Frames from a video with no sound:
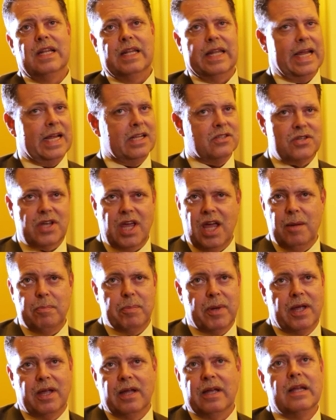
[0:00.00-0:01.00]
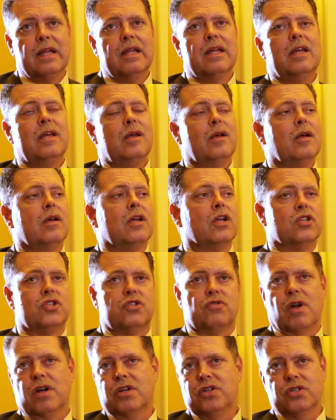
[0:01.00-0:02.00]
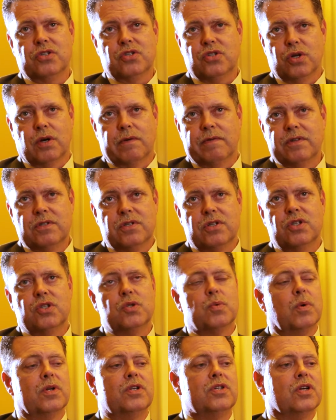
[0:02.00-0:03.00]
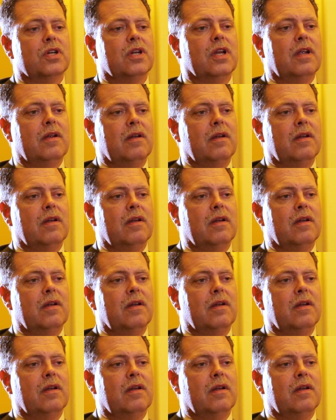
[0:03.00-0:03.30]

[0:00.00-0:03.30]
landscaping, construction services, which in